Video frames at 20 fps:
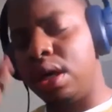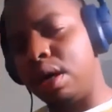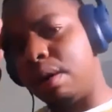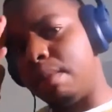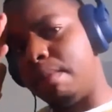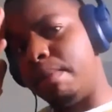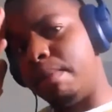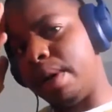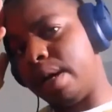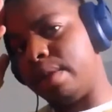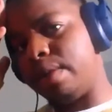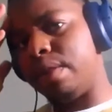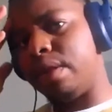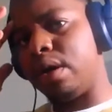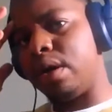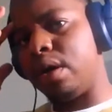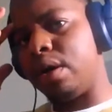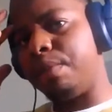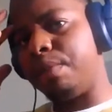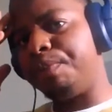But
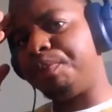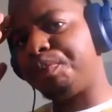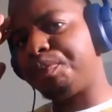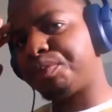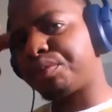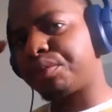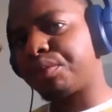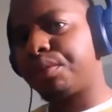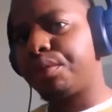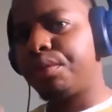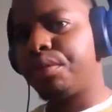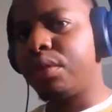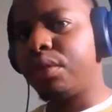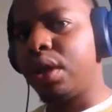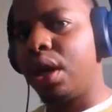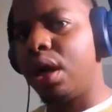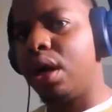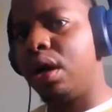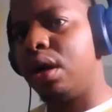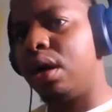
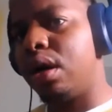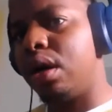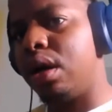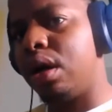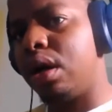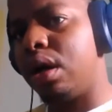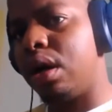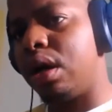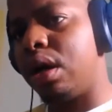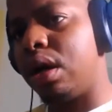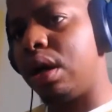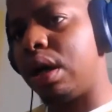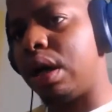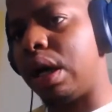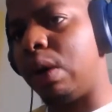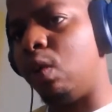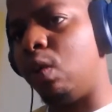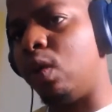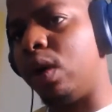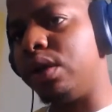uh,
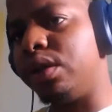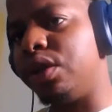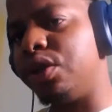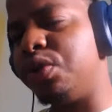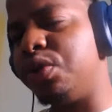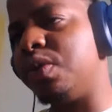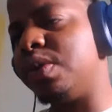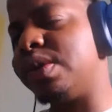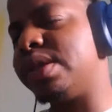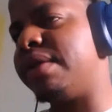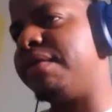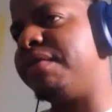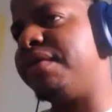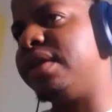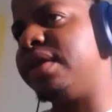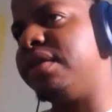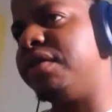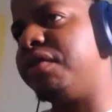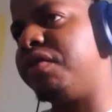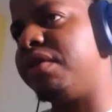I wanted to do
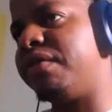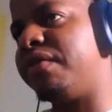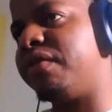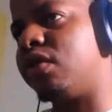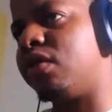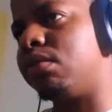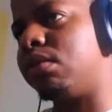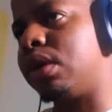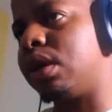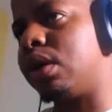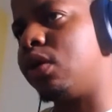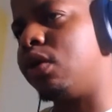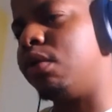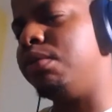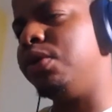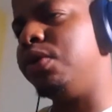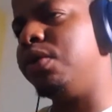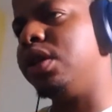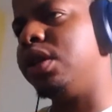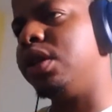something different from a
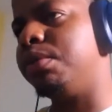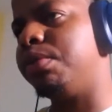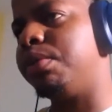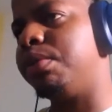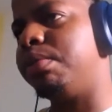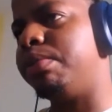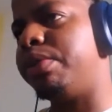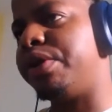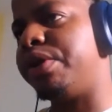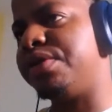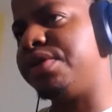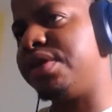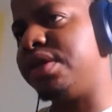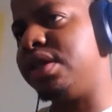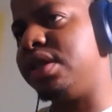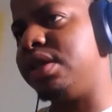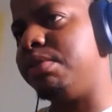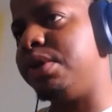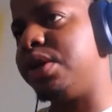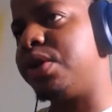community per
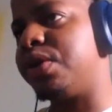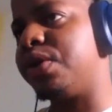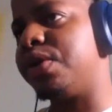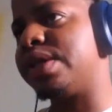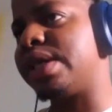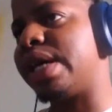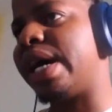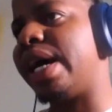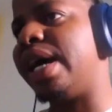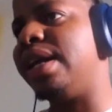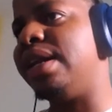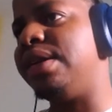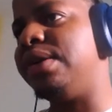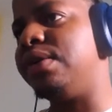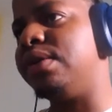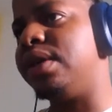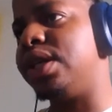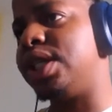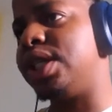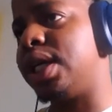se because I knew
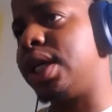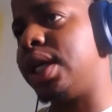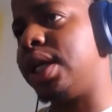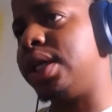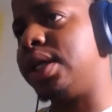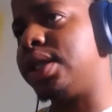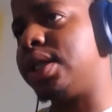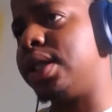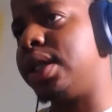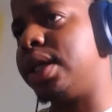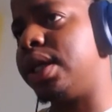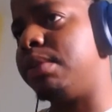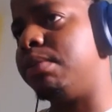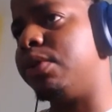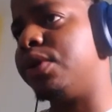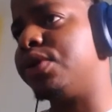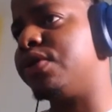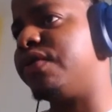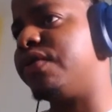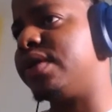the challenge that
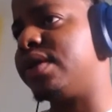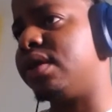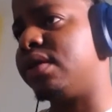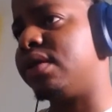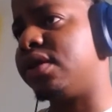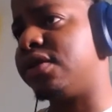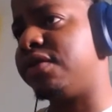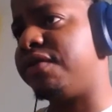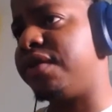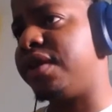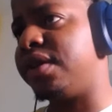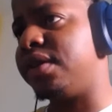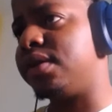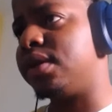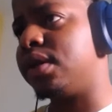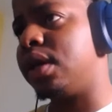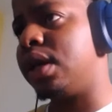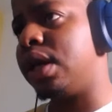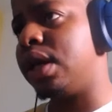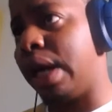most of designers face
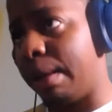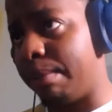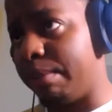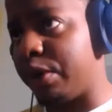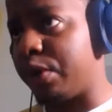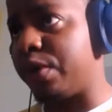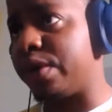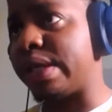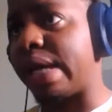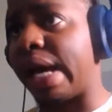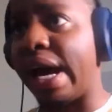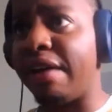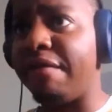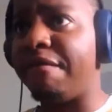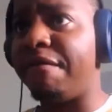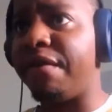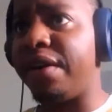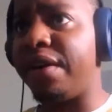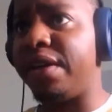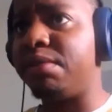because I
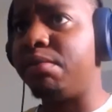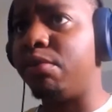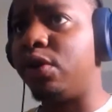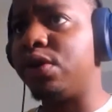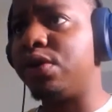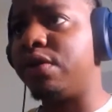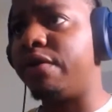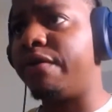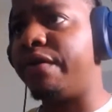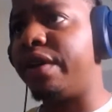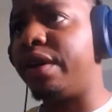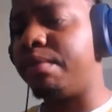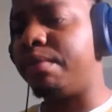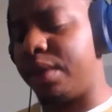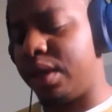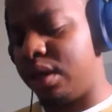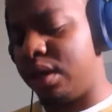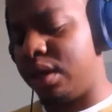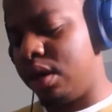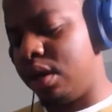faced most of them.
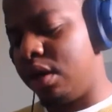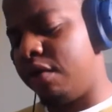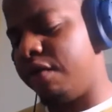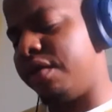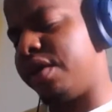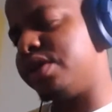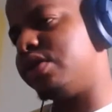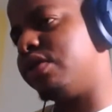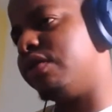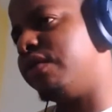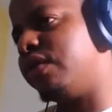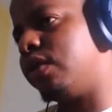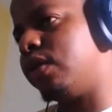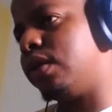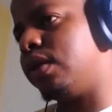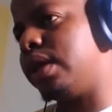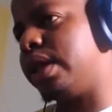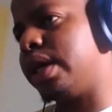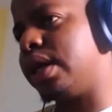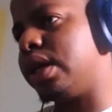First of
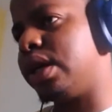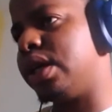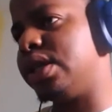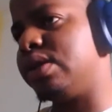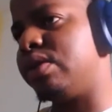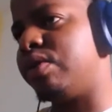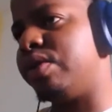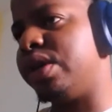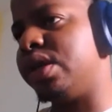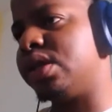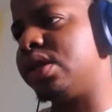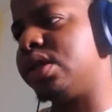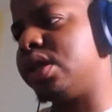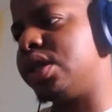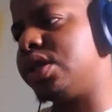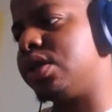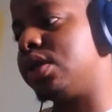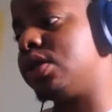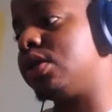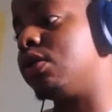all, like is
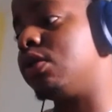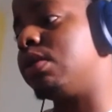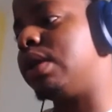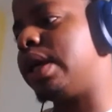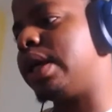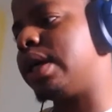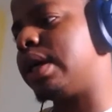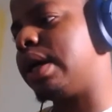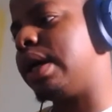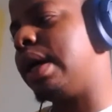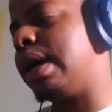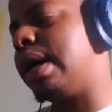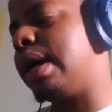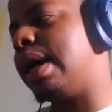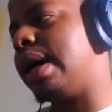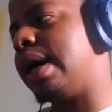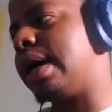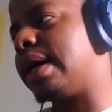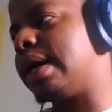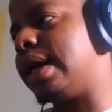orientation. So like
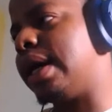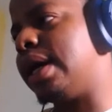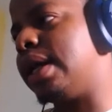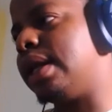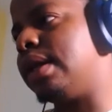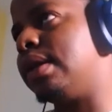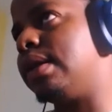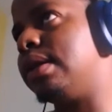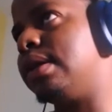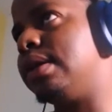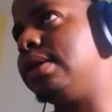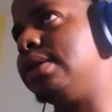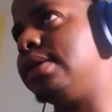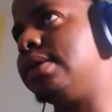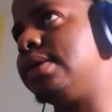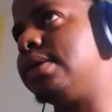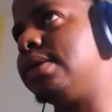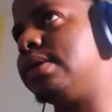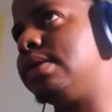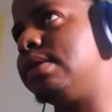again,
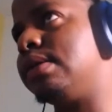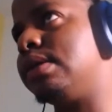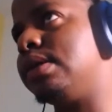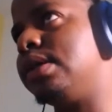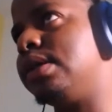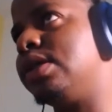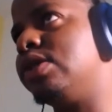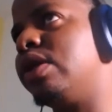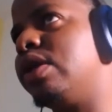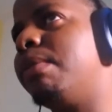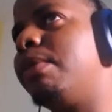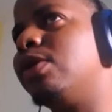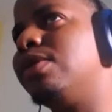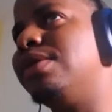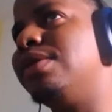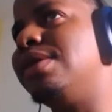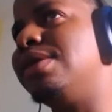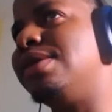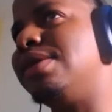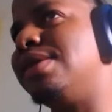it's not
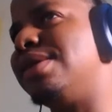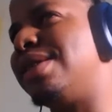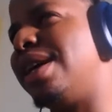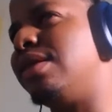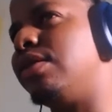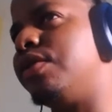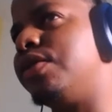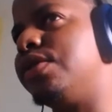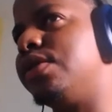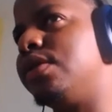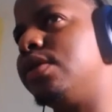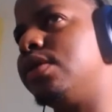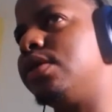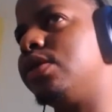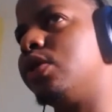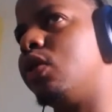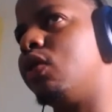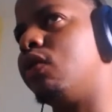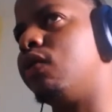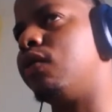about designers
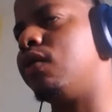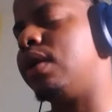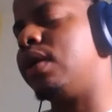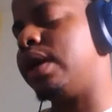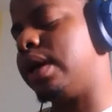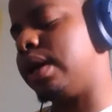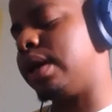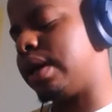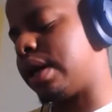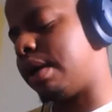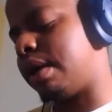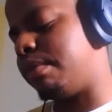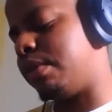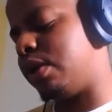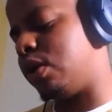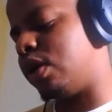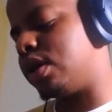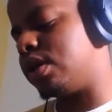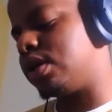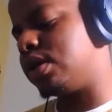itself. Like I'm
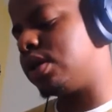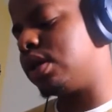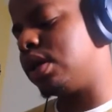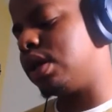not